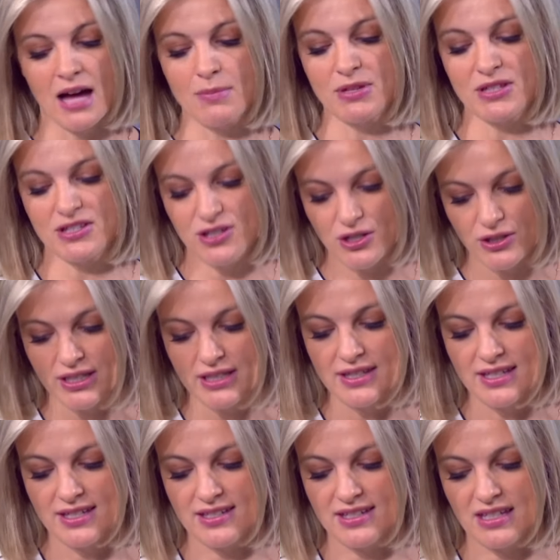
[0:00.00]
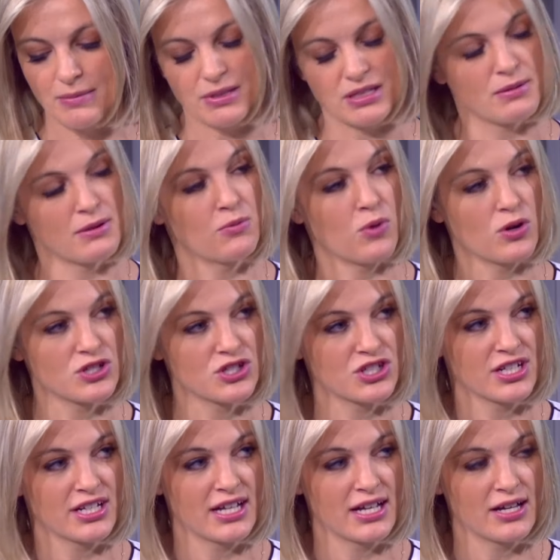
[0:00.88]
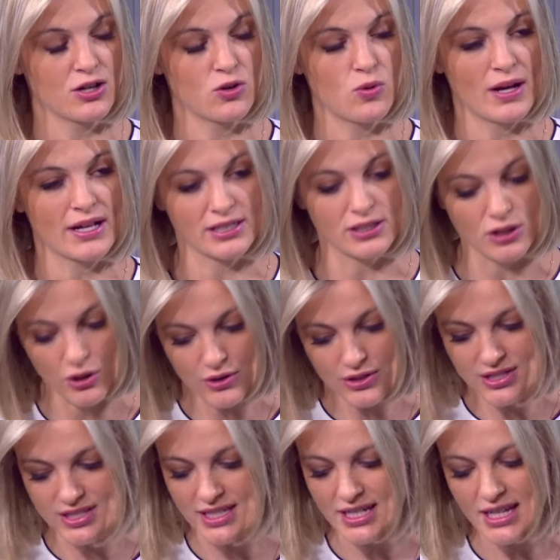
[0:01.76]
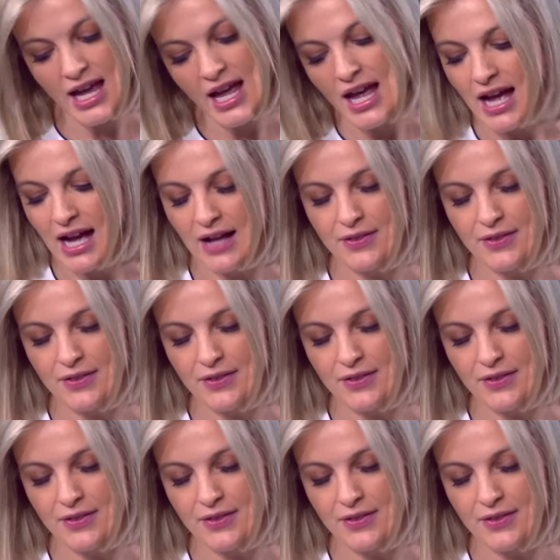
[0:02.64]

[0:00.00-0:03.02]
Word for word: Uh, but certainly this is something to be watching quite closely,